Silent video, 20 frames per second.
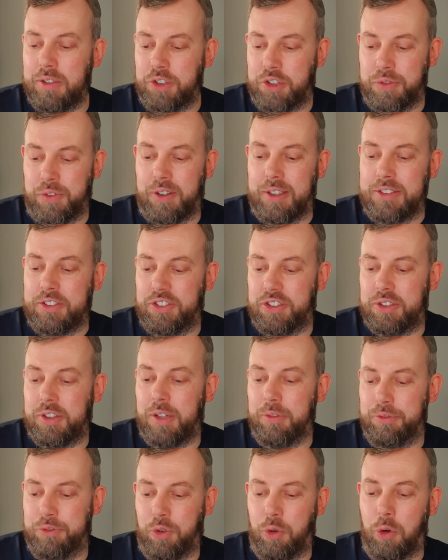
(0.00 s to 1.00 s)
device
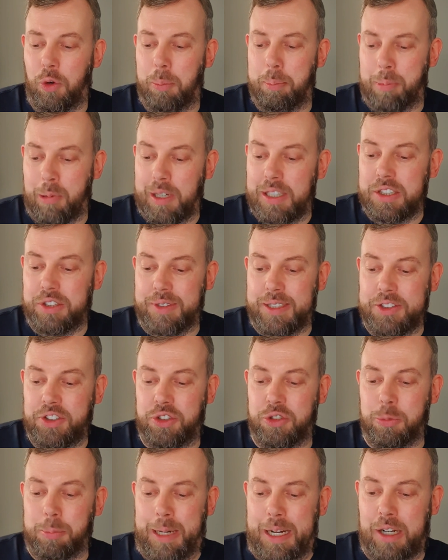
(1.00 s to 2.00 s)
for
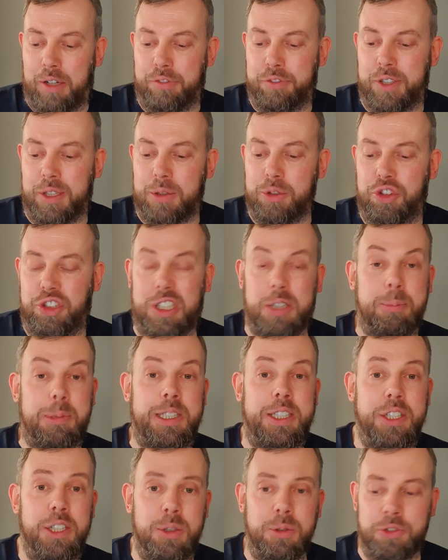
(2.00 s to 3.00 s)
bi-directional power flow shall
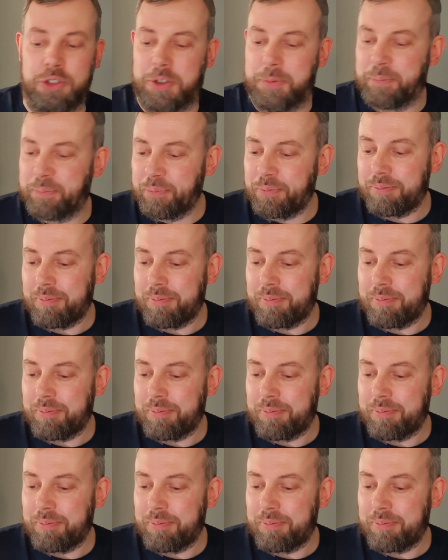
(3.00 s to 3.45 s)
be used.